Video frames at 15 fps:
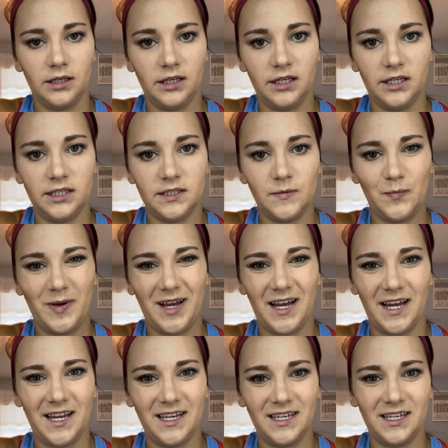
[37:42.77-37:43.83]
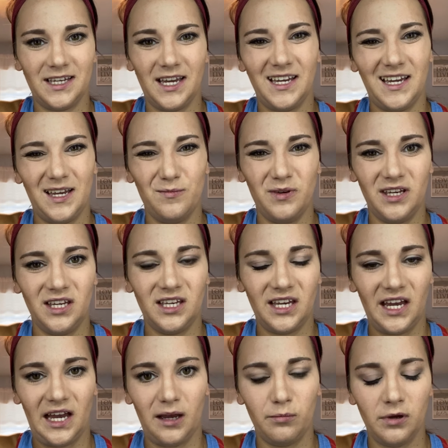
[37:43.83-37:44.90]
It's by KAB,
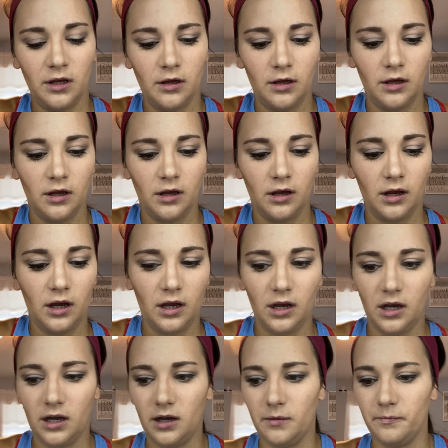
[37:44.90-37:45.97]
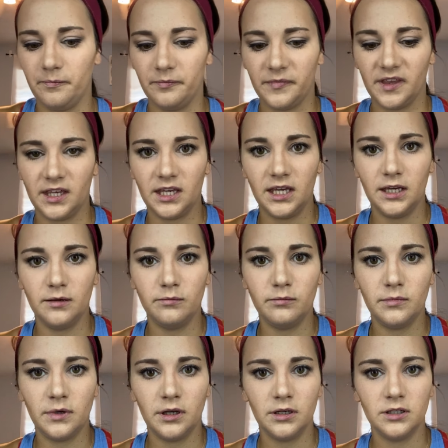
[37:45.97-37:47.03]
Cab.
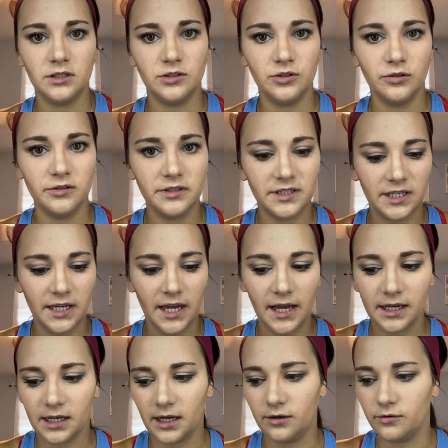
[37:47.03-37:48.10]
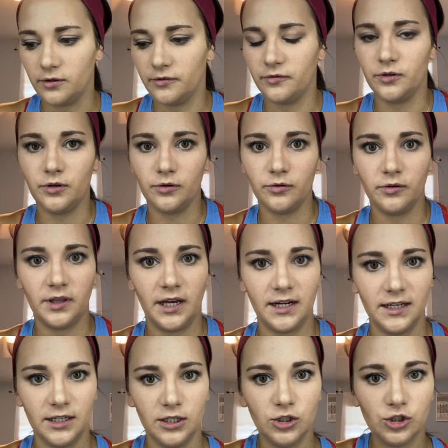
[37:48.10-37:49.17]
Kim Zolciak. I don't know if you know who that
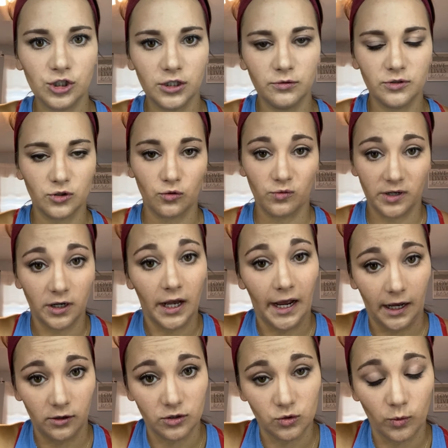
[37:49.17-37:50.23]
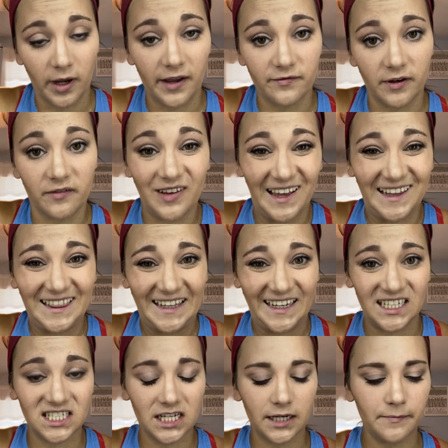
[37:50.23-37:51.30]
is. She was a Real Housewife of
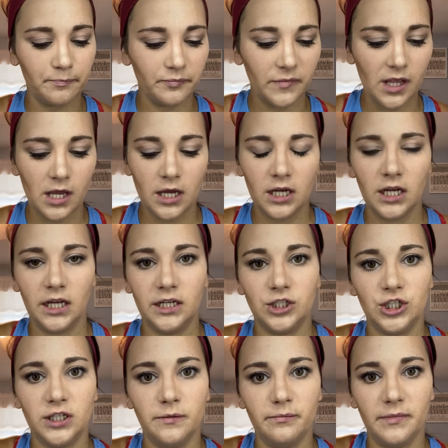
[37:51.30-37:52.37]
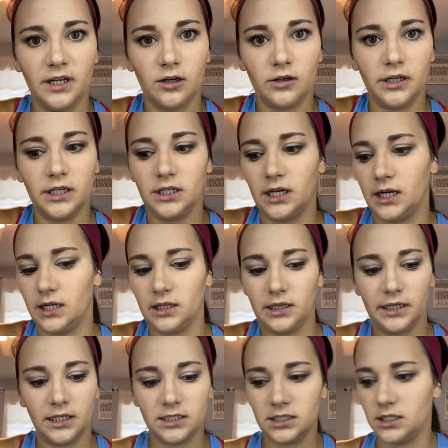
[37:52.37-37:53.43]
Atlanta, and she married an
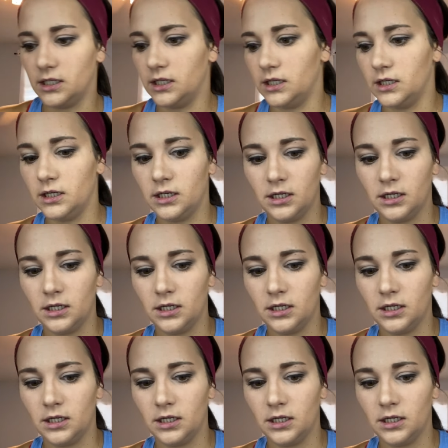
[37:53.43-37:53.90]
Atlanta,